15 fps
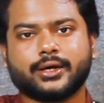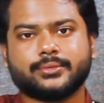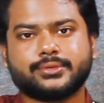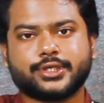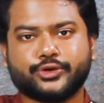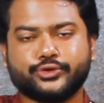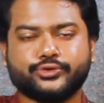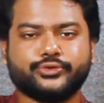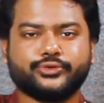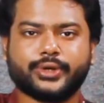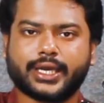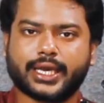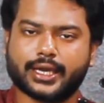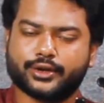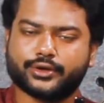See you
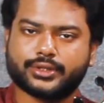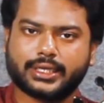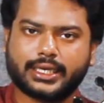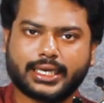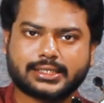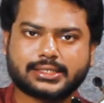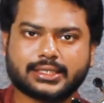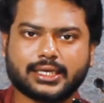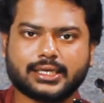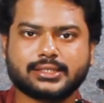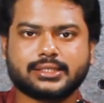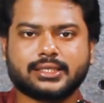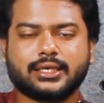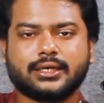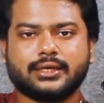again on the next
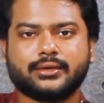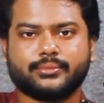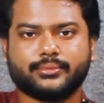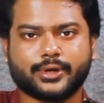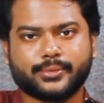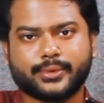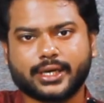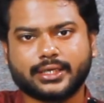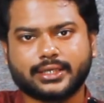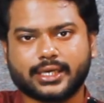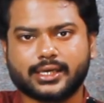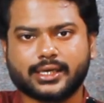class. Bye bye. Take